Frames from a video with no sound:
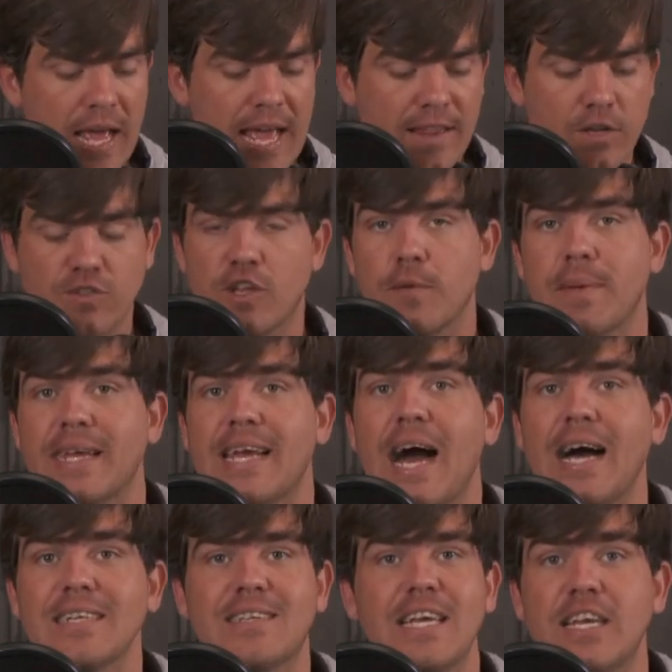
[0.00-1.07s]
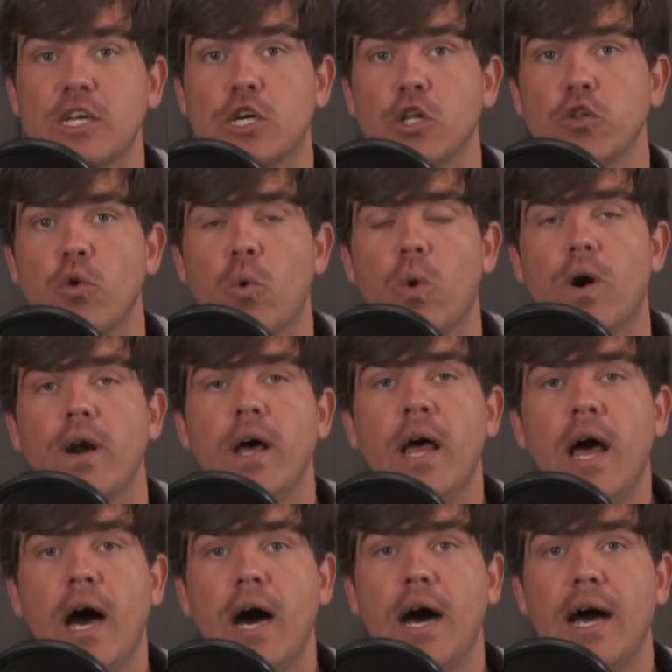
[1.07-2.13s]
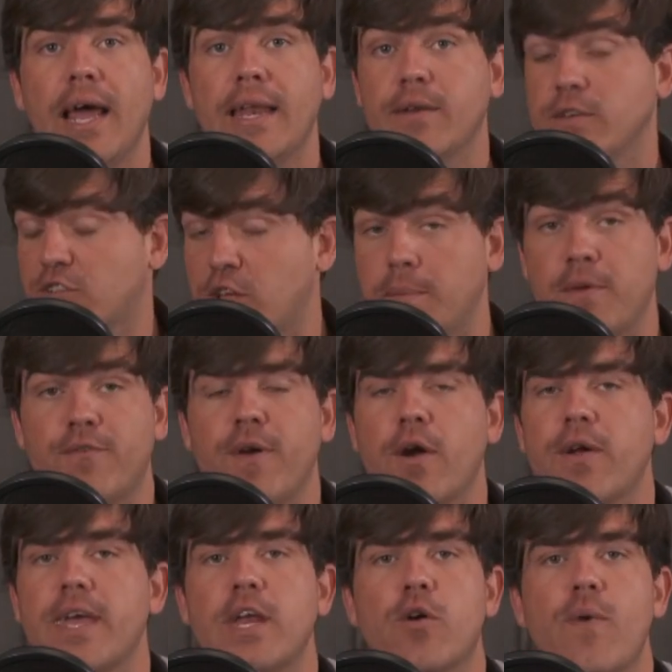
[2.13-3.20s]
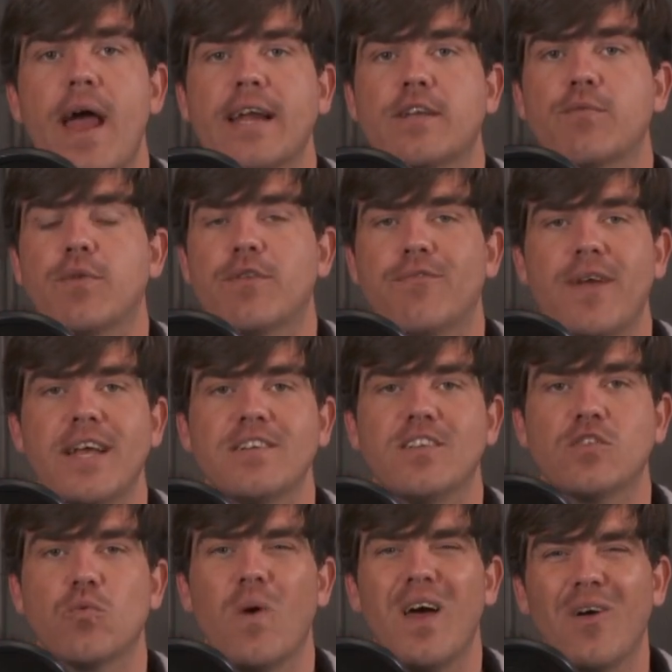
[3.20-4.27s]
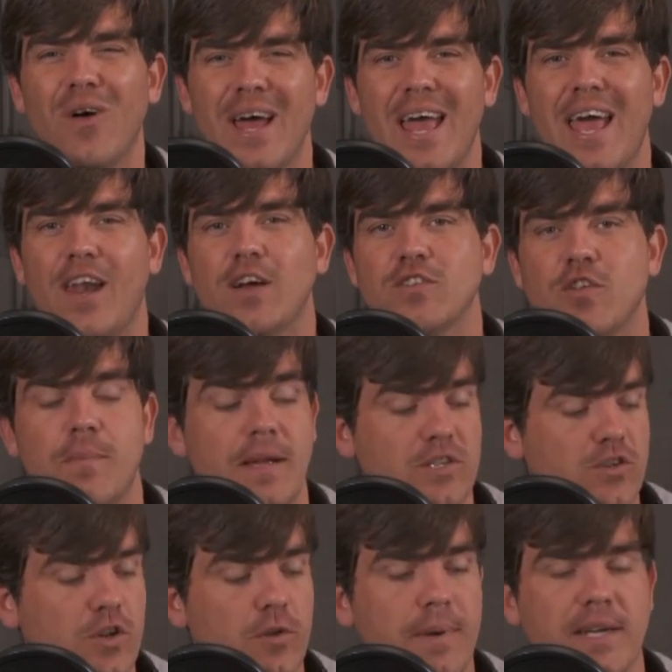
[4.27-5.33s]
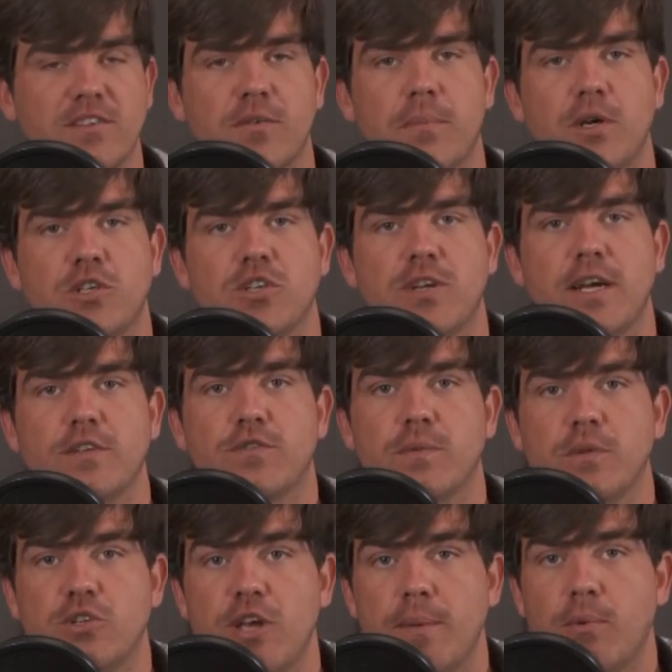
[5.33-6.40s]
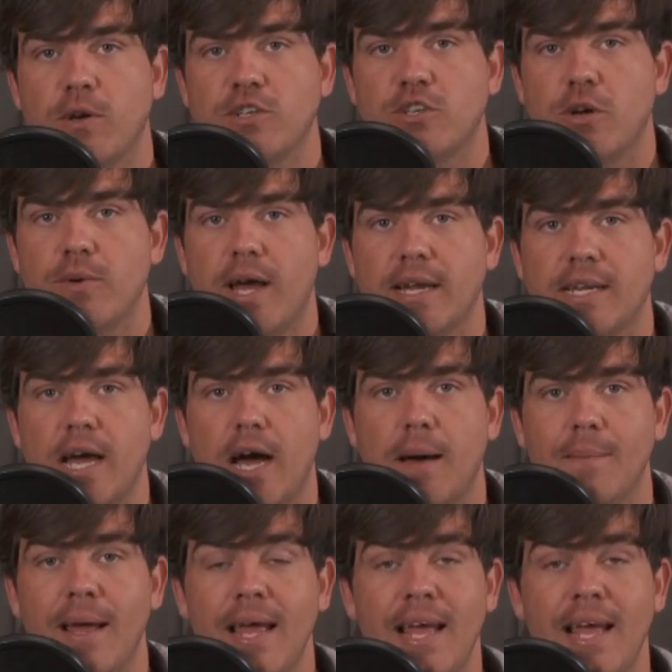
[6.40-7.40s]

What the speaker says: There's going to be content galore, and it's going to be very interactive with fans as well. And also make sure you buy some merchandise from thejboyshow.com.